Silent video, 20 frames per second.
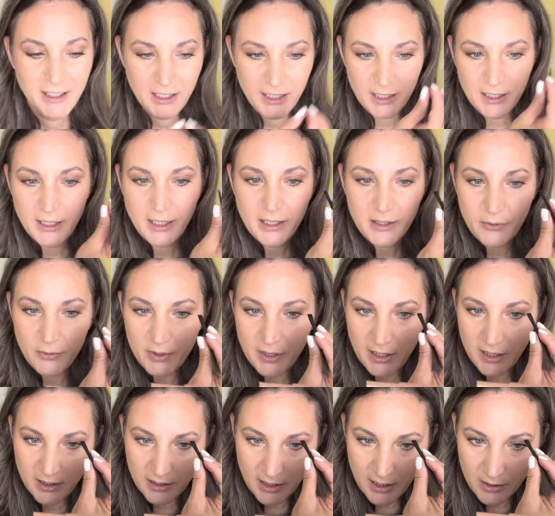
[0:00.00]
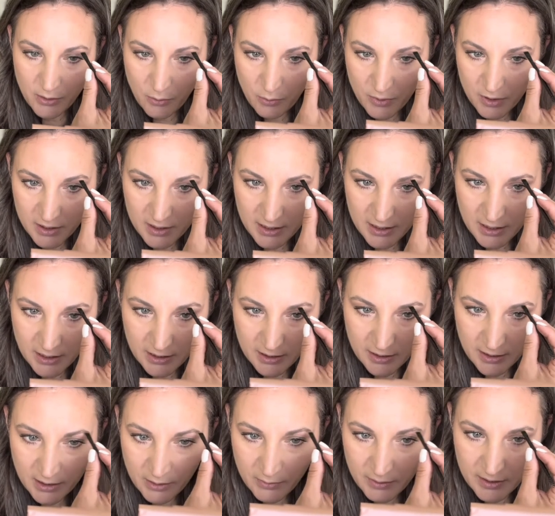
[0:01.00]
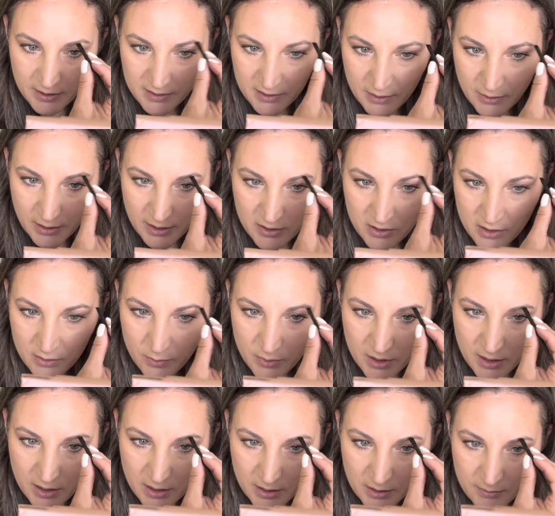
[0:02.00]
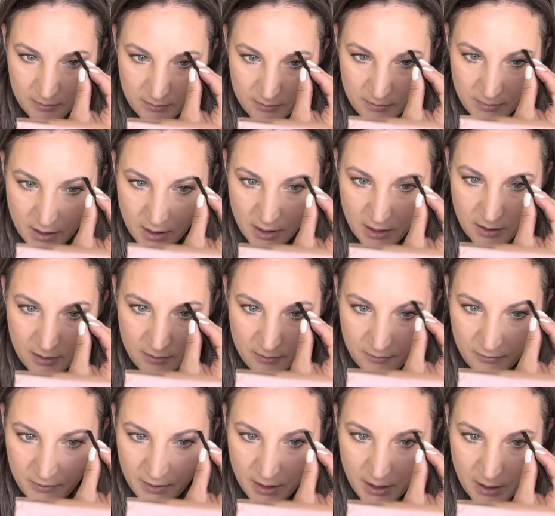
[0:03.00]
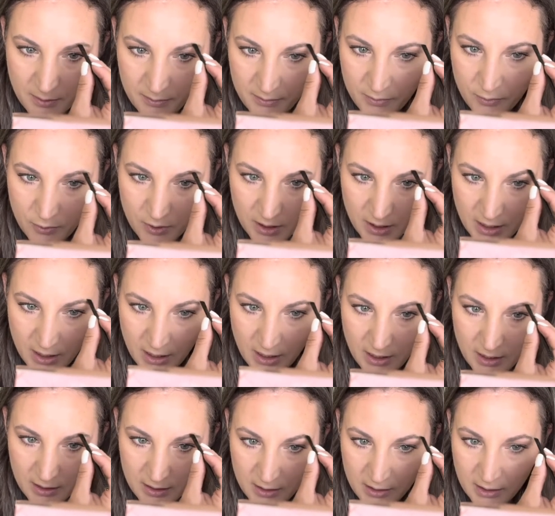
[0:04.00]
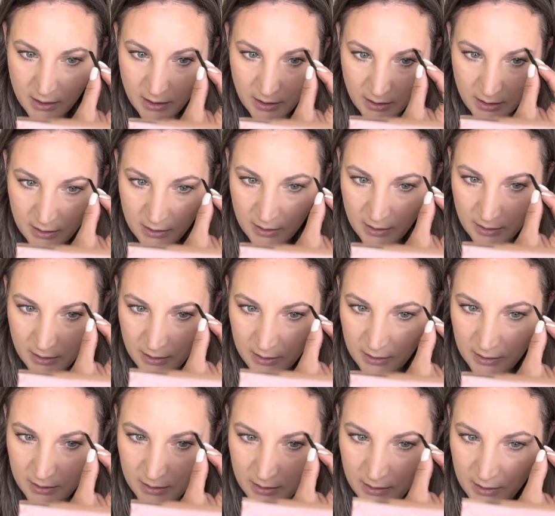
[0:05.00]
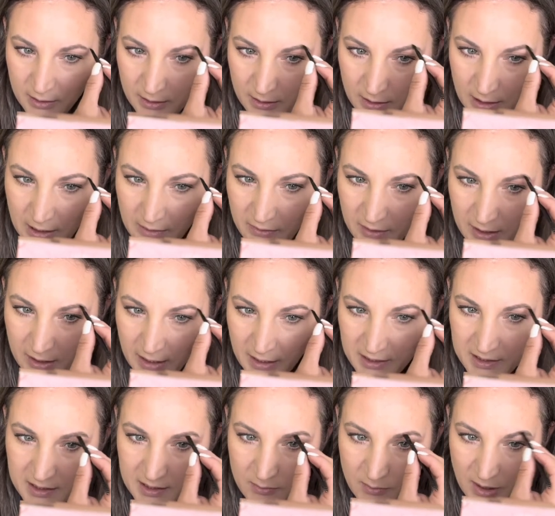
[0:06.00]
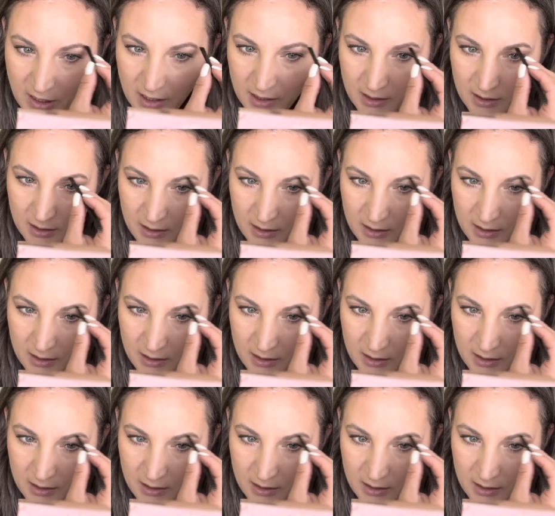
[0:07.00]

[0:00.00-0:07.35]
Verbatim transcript: and I don't want it either anyway. So I just want to kind of fill up what I need and have it last me.